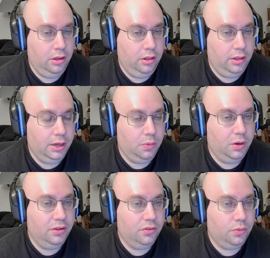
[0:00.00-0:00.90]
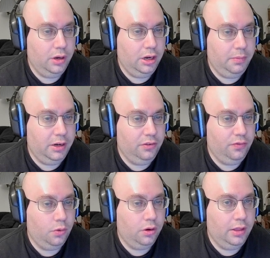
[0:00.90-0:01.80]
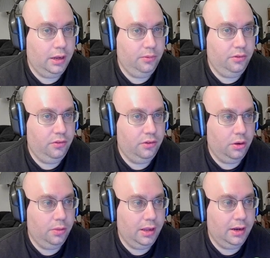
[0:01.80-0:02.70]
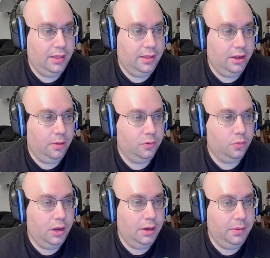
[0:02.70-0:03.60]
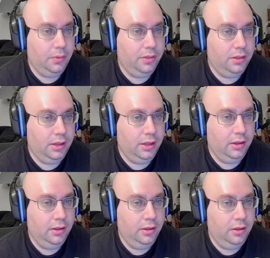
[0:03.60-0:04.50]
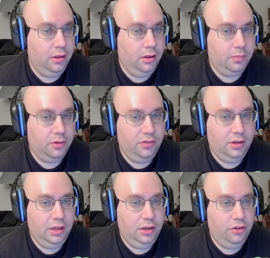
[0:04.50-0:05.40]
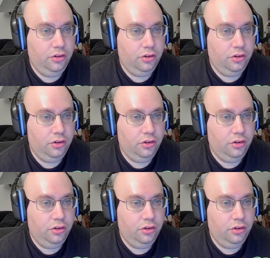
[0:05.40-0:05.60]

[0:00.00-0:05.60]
like 1 square, but it's 4,000, so that I think helps quite a bit with the prestige.